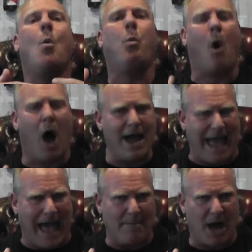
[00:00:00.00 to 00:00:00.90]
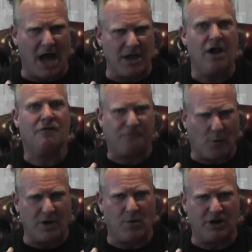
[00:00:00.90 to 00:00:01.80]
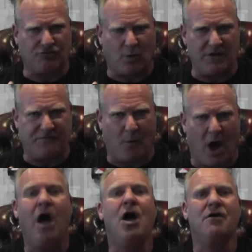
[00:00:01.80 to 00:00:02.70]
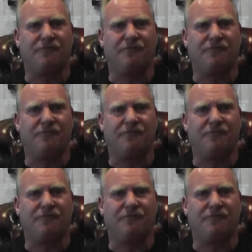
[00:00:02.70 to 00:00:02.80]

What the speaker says: Why am I 41-24?